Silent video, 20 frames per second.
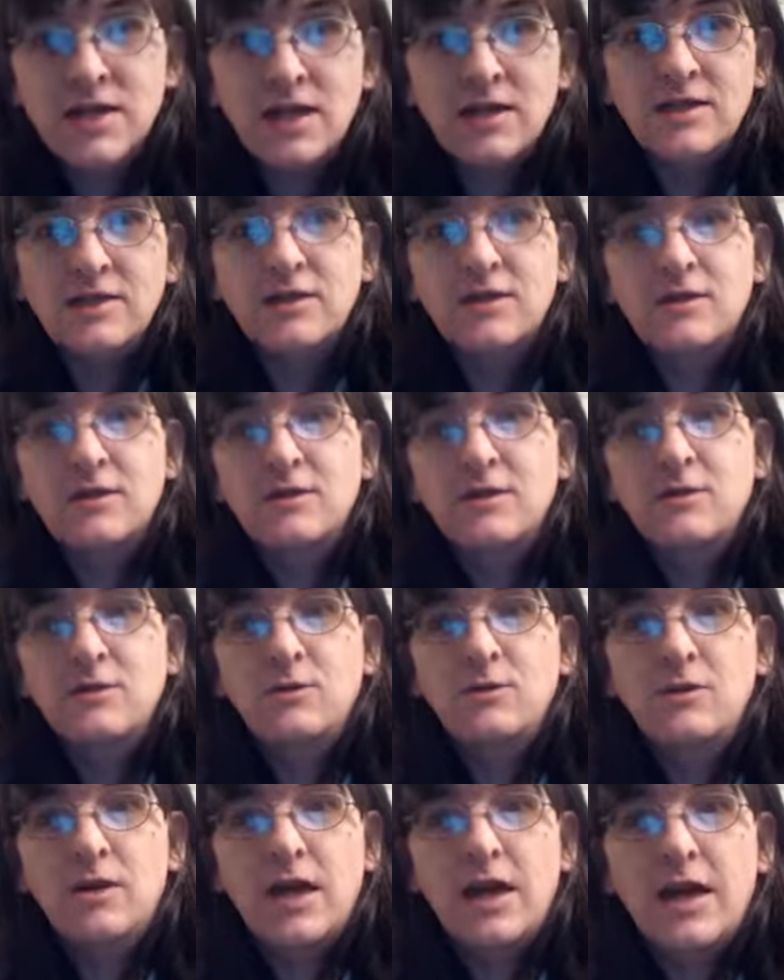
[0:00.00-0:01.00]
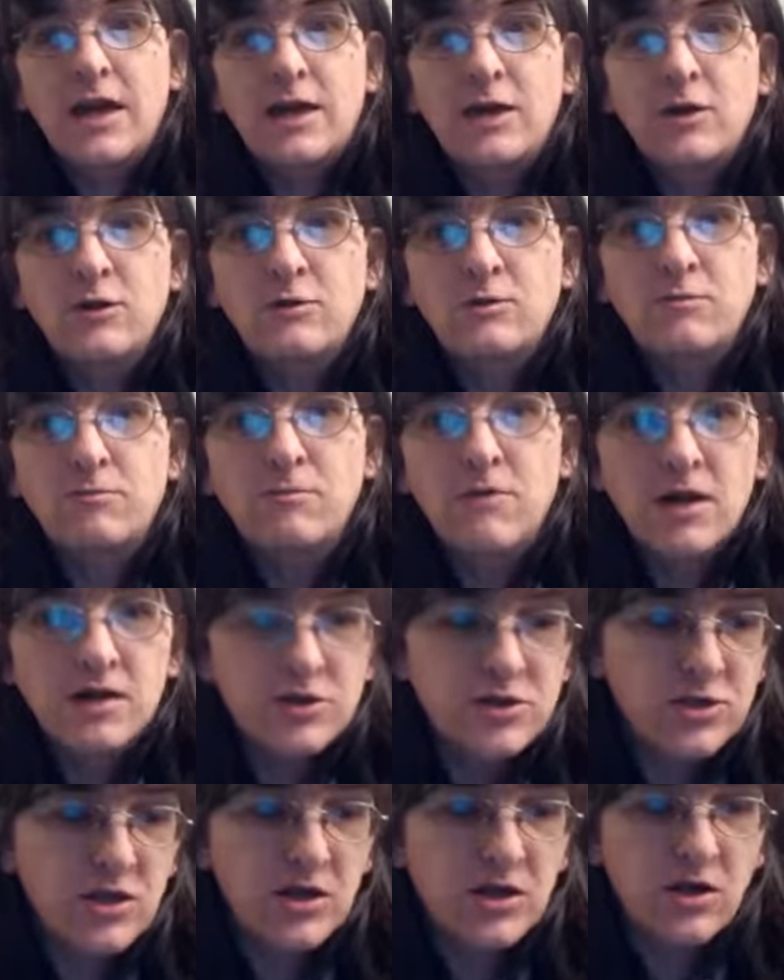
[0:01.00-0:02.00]
what went wrong and what
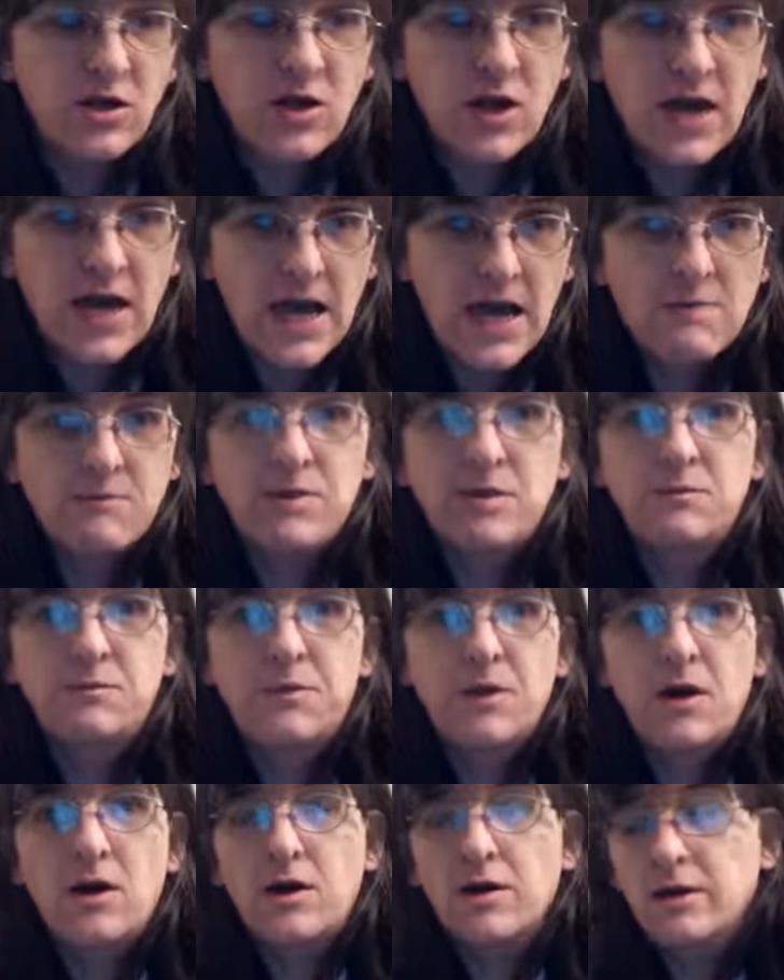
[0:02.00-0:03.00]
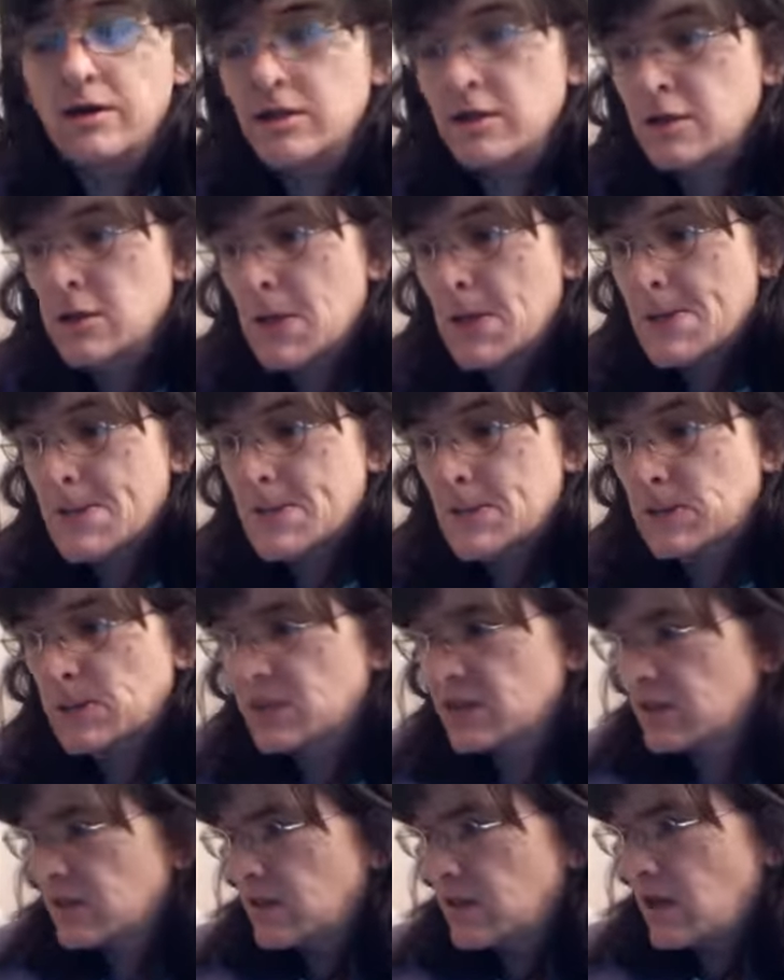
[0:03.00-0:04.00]
went wrong, because it's not
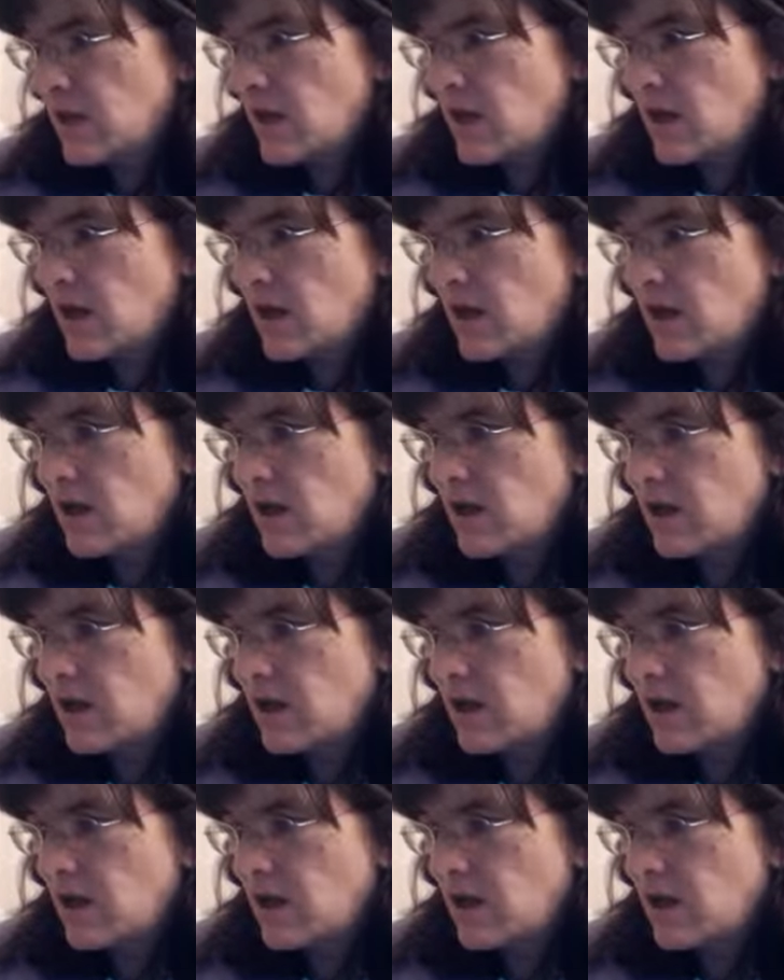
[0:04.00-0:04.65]
going to go right.